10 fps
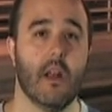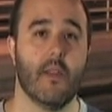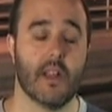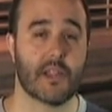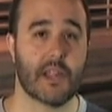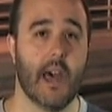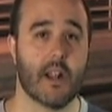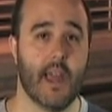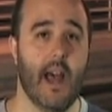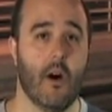that's
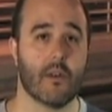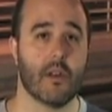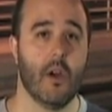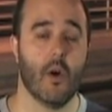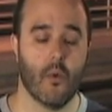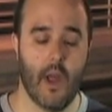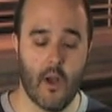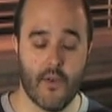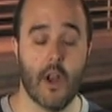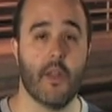settled out right
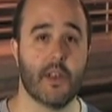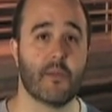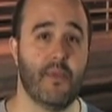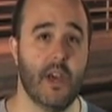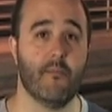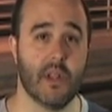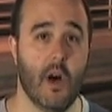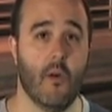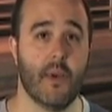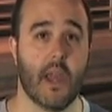over here to this pit
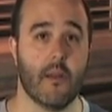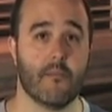below me.